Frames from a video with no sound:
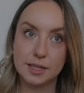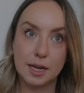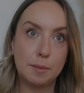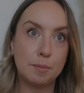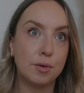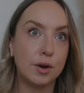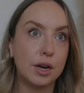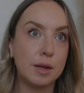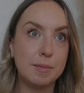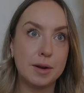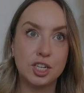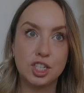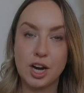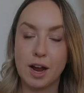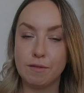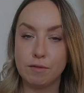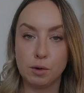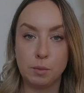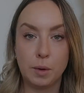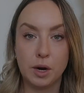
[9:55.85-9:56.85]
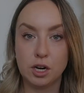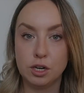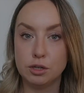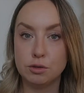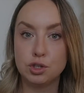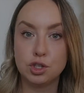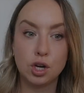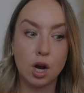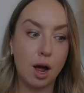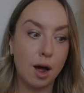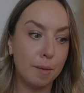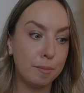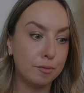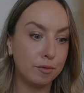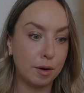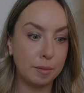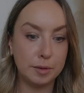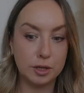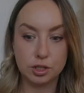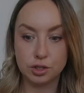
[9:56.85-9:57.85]
Like pretty much everywhere you
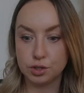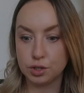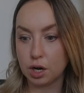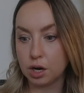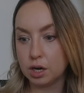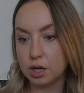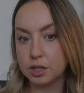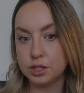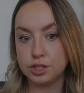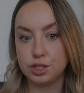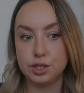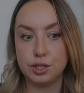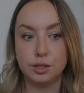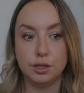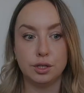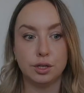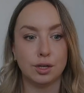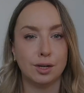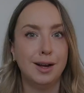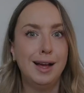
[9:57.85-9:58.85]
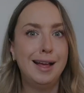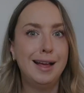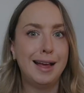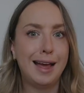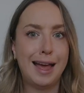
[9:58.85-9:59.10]
shop, from your Zara's to your